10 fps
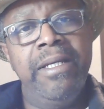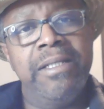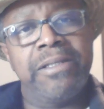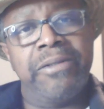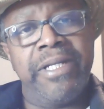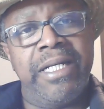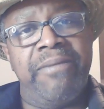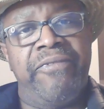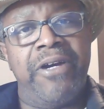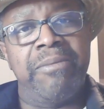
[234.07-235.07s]
So again, I'm
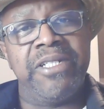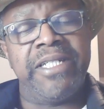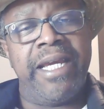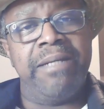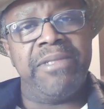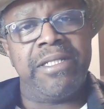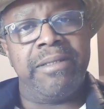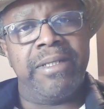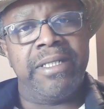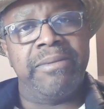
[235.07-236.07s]
Farmer James.
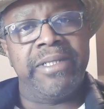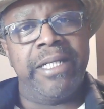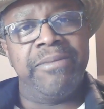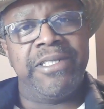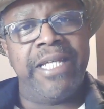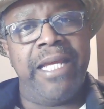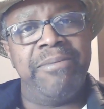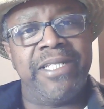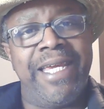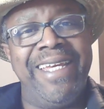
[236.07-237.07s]
My name's
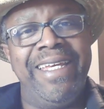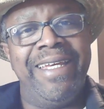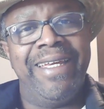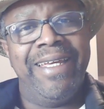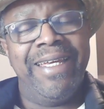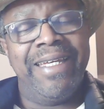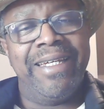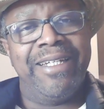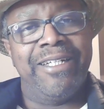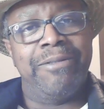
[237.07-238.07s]
James Key.
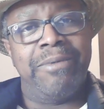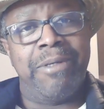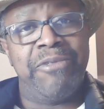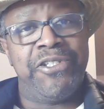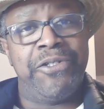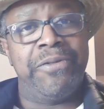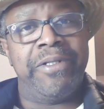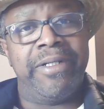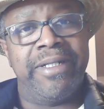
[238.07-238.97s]
I'm a junior.